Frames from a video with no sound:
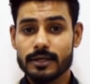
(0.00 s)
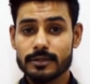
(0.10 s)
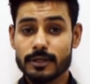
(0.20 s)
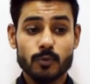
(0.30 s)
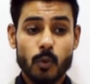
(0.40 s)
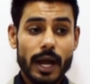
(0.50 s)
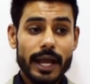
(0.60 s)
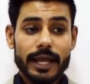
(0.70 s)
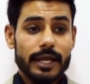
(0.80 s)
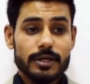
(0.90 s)
That
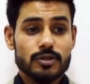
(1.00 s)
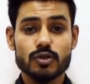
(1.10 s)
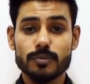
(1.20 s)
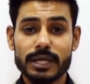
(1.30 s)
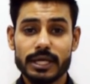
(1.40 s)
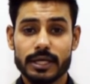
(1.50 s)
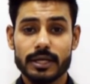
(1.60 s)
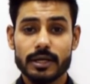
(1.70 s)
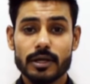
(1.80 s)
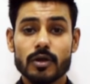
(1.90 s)
why to me?
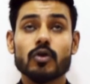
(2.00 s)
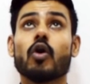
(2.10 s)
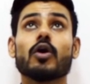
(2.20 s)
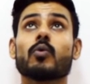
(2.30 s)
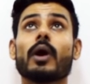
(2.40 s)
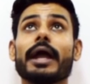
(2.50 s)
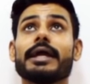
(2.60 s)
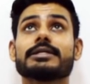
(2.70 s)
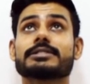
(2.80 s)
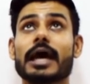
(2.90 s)
God, why it
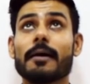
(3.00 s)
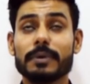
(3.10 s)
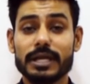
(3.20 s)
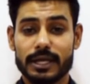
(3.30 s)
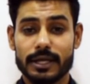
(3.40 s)
is happening?